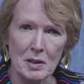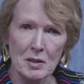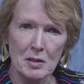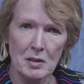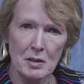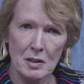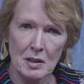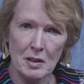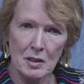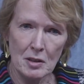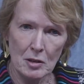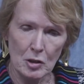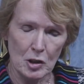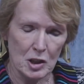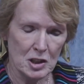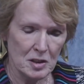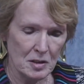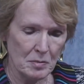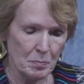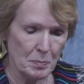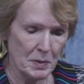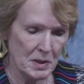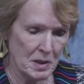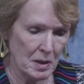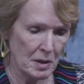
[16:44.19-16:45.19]
And he looks in
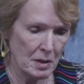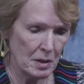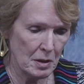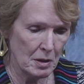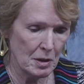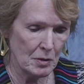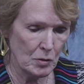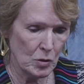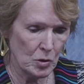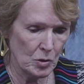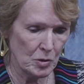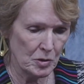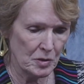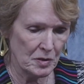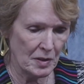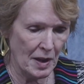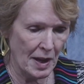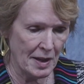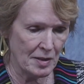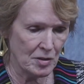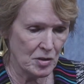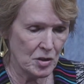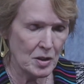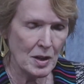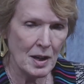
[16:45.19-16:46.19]
particular, of course,
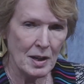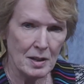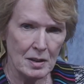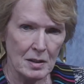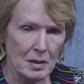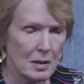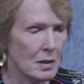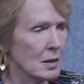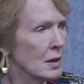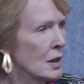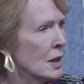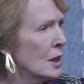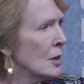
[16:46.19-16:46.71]
at China.